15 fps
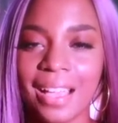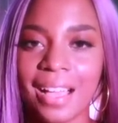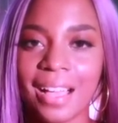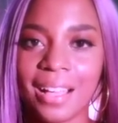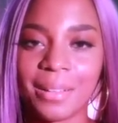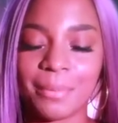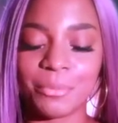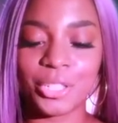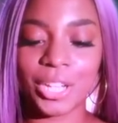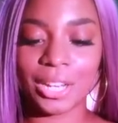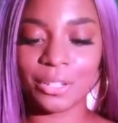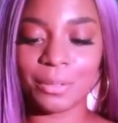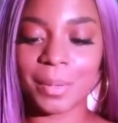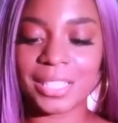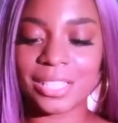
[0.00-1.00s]
um,
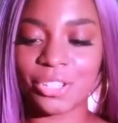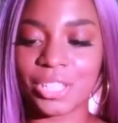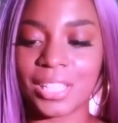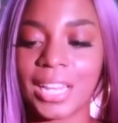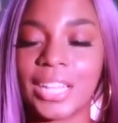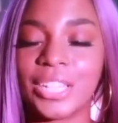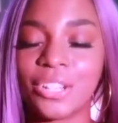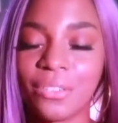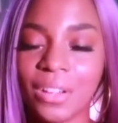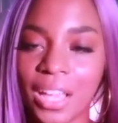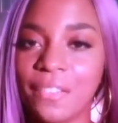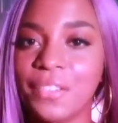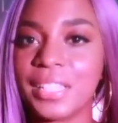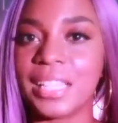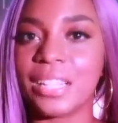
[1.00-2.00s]
channeled messages that I do
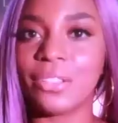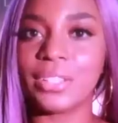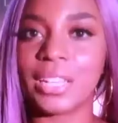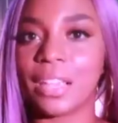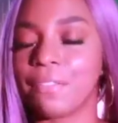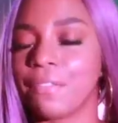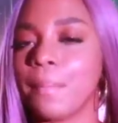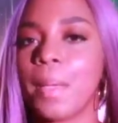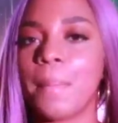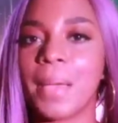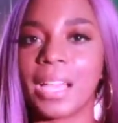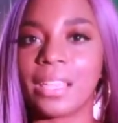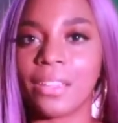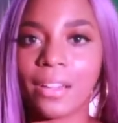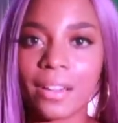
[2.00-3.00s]
every single day from my
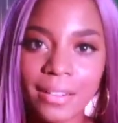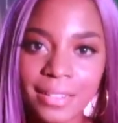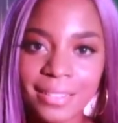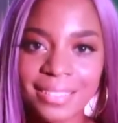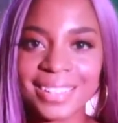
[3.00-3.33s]
backyard,